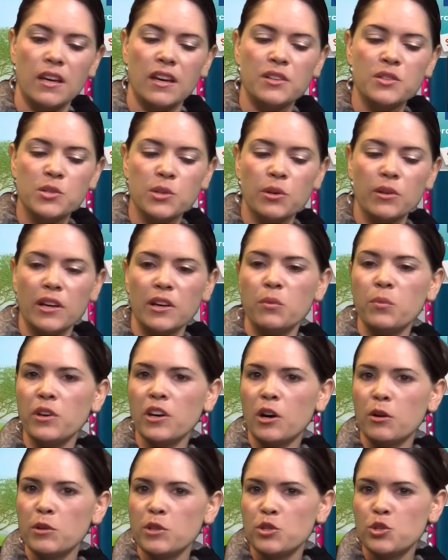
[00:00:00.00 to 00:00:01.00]
And so like
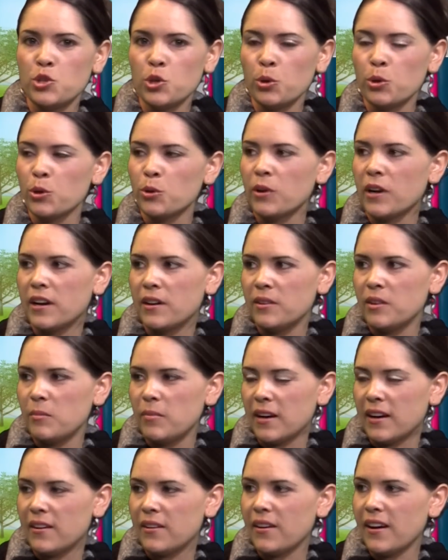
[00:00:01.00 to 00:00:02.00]
we always joke around
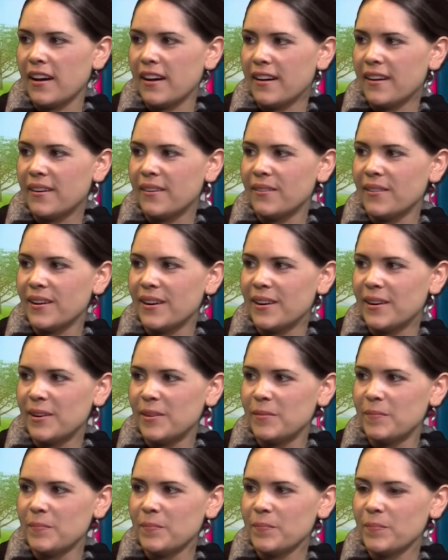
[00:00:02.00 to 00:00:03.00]
about how,
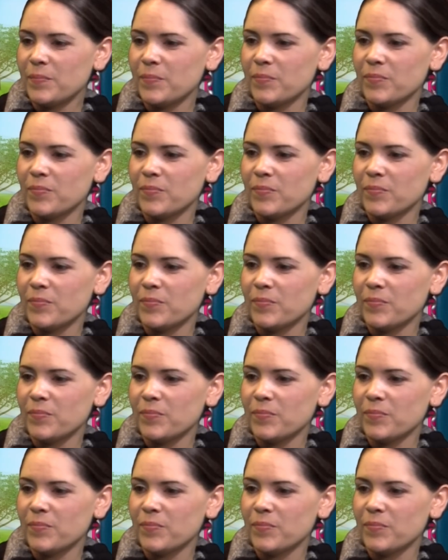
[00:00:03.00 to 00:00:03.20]
um,